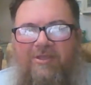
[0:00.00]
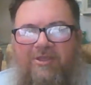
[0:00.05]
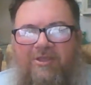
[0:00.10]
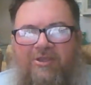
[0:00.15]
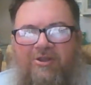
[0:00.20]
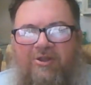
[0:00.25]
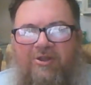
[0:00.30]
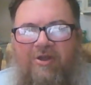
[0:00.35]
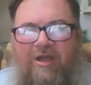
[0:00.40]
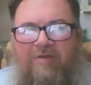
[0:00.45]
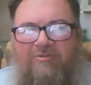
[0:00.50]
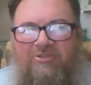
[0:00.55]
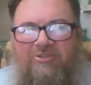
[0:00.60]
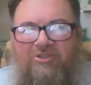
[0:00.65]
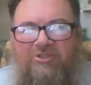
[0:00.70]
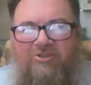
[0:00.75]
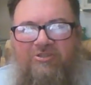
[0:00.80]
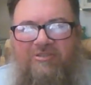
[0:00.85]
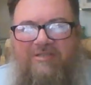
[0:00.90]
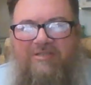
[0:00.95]
I was
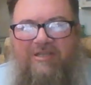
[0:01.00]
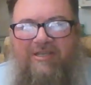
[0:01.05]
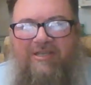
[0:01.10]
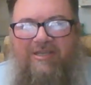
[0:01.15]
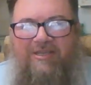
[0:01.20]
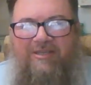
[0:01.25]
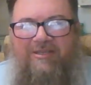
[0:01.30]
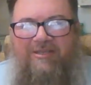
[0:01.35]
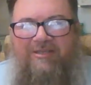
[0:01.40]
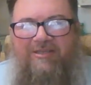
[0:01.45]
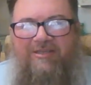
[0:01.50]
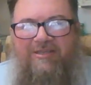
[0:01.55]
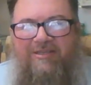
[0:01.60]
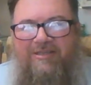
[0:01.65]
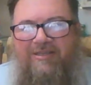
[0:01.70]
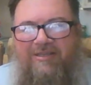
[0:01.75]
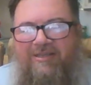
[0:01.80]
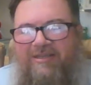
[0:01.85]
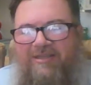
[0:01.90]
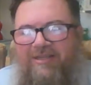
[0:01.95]
used to
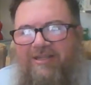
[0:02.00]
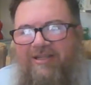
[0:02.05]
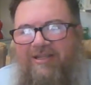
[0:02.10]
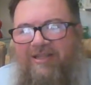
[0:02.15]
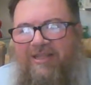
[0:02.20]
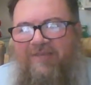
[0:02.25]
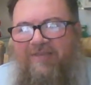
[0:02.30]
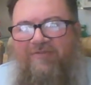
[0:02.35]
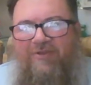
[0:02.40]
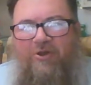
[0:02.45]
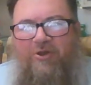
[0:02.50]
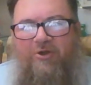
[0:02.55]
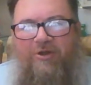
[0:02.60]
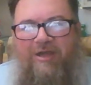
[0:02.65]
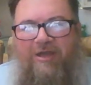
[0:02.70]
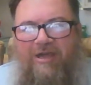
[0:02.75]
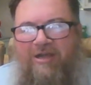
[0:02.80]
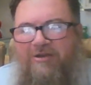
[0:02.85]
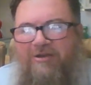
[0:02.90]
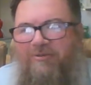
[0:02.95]
living on
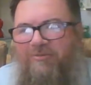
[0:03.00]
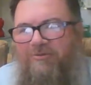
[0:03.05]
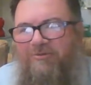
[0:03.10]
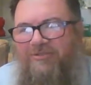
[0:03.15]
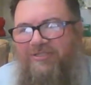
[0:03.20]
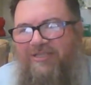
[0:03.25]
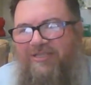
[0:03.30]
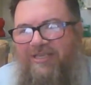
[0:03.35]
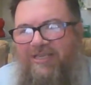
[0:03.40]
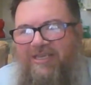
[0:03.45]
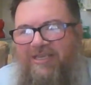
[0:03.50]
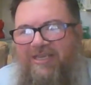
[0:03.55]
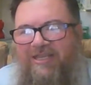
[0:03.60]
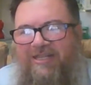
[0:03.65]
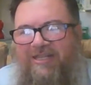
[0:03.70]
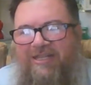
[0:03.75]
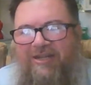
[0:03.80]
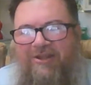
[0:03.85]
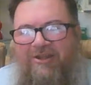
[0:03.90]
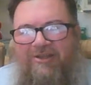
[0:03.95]
100%,
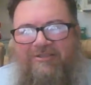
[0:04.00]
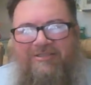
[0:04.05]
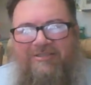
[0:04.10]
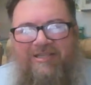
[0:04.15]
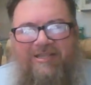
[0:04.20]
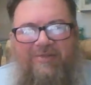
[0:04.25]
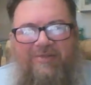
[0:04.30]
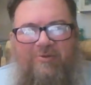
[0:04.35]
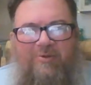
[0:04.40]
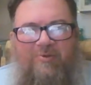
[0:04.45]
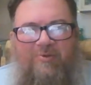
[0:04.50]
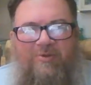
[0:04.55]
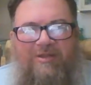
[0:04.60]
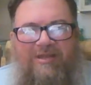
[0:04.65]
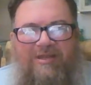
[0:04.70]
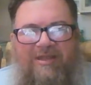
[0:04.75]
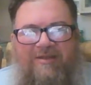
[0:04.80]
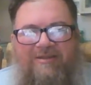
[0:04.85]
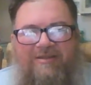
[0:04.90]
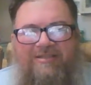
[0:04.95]
and then all of a sudden we went
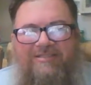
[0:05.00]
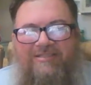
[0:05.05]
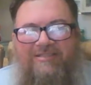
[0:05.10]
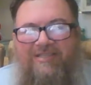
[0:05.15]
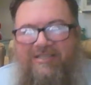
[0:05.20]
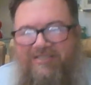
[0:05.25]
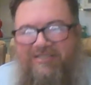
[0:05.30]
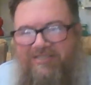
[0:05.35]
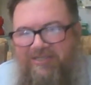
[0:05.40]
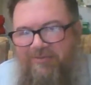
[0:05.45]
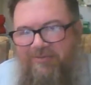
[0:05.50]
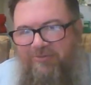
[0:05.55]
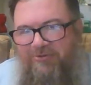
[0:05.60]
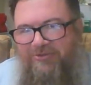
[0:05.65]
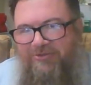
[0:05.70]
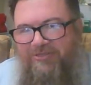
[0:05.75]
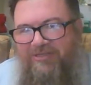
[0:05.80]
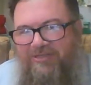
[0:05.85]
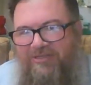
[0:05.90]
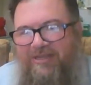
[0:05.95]
down to
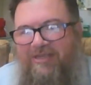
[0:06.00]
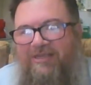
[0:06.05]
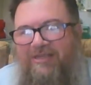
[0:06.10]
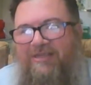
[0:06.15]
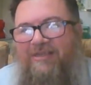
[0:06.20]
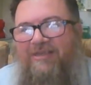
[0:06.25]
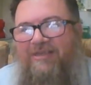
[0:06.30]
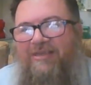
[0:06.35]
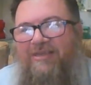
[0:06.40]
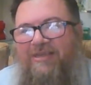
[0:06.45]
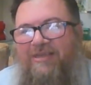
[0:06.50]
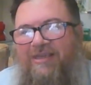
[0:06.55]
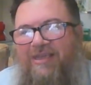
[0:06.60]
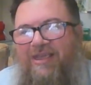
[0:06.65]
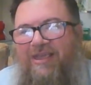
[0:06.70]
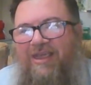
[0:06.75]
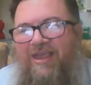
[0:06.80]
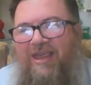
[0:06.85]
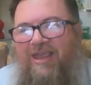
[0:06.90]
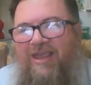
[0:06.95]
60%,
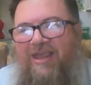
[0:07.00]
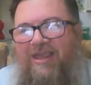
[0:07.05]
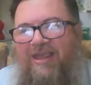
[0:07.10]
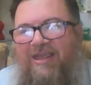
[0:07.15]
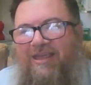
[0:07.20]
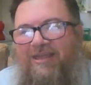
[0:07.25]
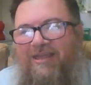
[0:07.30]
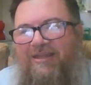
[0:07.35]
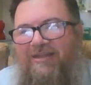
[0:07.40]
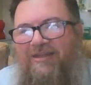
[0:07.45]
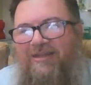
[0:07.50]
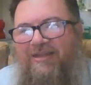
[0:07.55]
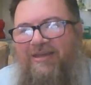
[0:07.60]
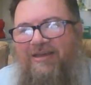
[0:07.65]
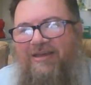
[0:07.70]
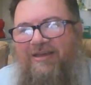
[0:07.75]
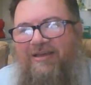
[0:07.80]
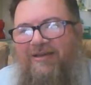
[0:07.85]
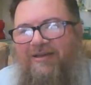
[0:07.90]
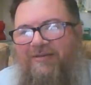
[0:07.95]
and
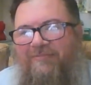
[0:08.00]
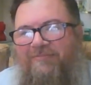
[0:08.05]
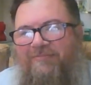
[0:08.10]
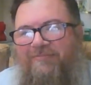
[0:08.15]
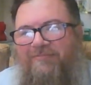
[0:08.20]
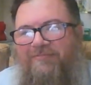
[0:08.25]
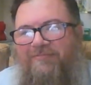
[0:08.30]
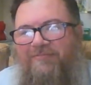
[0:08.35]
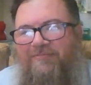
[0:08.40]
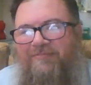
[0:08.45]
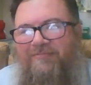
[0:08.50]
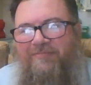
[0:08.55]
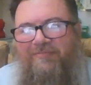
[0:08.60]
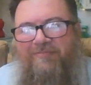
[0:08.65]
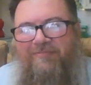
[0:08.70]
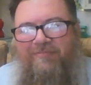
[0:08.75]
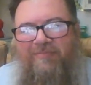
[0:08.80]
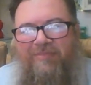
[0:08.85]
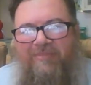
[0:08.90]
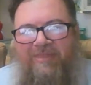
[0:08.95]

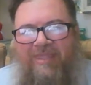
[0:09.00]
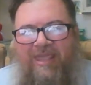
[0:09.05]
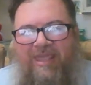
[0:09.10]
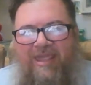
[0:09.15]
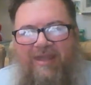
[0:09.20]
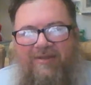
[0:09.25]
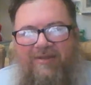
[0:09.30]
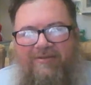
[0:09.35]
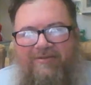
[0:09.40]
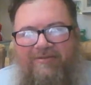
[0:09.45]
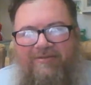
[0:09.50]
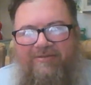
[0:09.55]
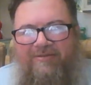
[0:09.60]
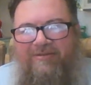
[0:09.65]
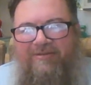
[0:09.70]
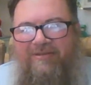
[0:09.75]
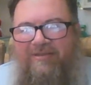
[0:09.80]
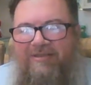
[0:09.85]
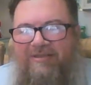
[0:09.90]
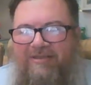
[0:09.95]
that
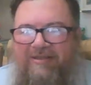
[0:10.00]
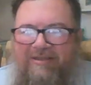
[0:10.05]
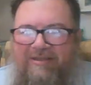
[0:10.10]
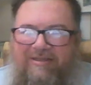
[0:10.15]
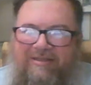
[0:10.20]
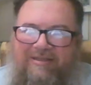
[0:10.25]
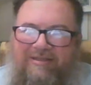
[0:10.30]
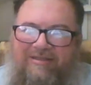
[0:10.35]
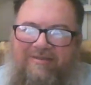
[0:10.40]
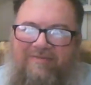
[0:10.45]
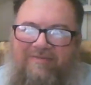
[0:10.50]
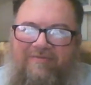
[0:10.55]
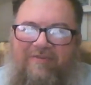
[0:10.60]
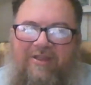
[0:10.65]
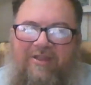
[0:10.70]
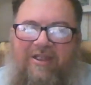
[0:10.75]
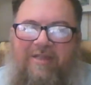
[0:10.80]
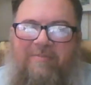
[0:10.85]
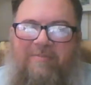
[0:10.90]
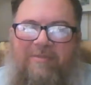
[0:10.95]

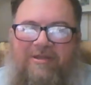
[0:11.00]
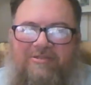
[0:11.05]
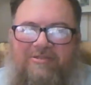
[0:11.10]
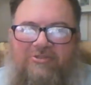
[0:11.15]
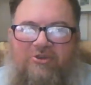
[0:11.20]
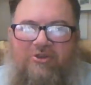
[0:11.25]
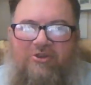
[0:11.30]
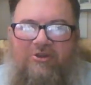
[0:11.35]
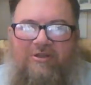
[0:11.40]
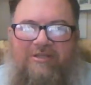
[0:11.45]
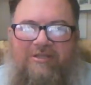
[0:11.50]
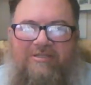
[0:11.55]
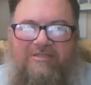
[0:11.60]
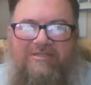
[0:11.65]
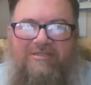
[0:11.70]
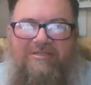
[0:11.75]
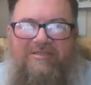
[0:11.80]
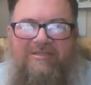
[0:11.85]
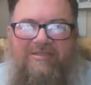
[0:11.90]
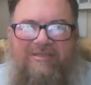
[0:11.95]
very much hurt
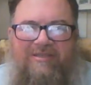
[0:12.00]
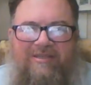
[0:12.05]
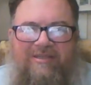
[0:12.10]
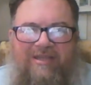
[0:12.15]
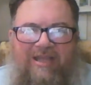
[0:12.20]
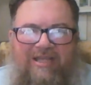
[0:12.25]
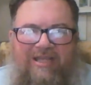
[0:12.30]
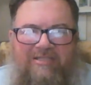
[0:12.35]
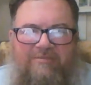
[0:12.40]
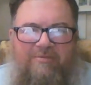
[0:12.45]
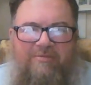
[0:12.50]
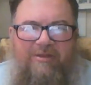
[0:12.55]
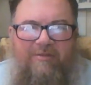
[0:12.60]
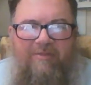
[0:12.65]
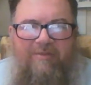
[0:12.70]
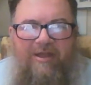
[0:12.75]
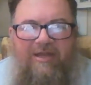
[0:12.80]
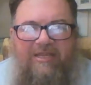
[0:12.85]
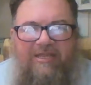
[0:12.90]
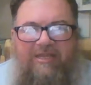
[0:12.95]
us. I spent
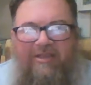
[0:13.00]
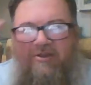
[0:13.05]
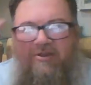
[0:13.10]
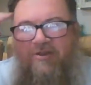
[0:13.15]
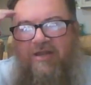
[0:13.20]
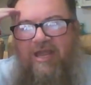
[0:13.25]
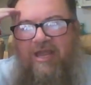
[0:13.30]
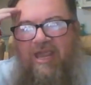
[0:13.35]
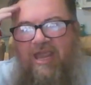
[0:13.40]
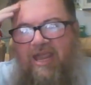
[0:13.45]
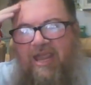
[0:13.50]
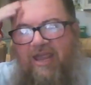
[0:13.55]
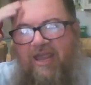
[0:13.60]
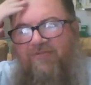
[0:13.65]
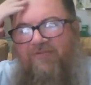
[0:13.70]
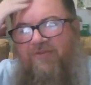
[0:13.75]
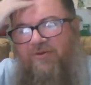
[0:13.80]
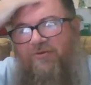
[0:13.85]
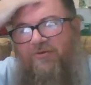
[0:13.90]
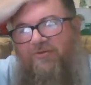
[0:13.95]
about a year and a
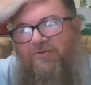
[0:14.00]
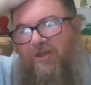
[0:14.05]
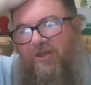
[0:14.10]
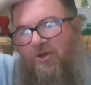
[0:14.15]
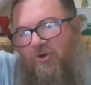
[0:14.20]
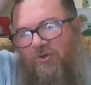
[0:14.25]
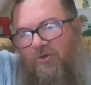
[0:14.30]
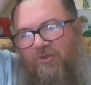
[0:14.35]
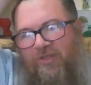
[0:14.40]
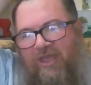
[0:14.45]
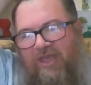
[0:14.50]
half on